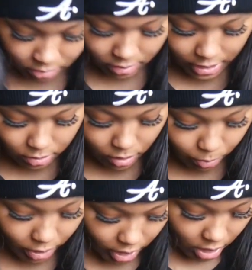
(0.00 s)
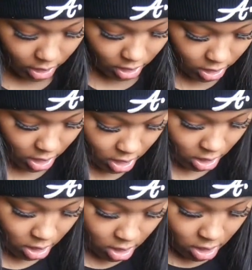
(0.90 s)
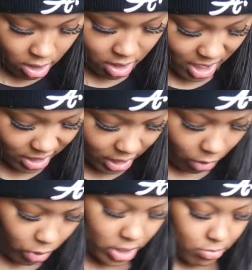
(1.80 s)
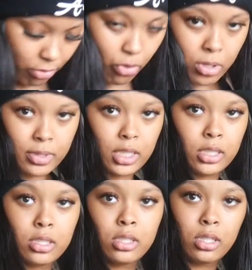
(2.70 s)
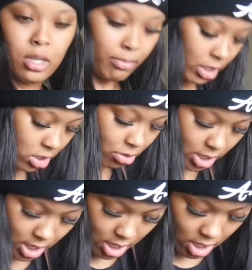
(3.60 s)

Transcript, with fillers: that's what I'm wearing. I think I wore these before with this. I'm not sure.